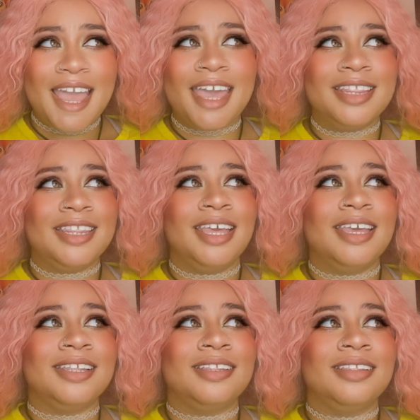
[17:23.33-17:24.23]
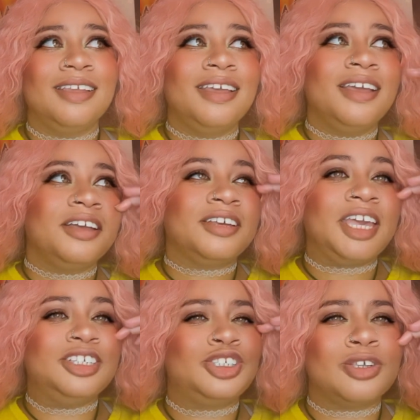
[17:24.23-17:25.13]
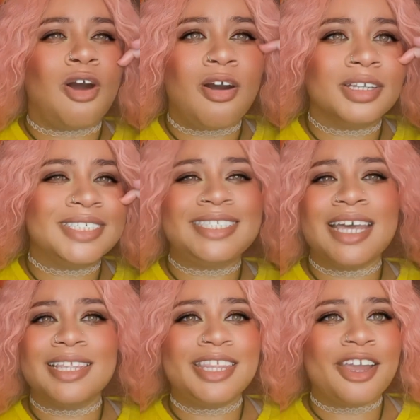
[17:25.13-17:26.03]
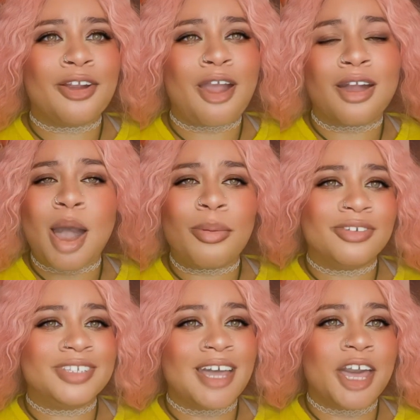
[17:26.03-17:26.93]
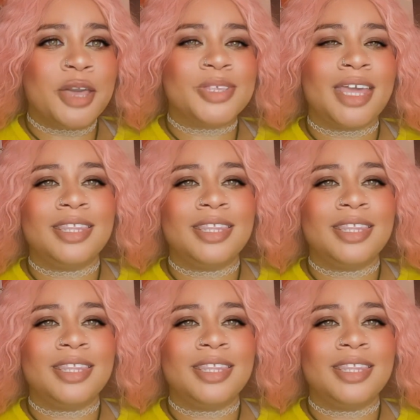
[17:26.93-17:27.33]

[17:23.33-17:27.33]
And then he saw Stella there a couple of times,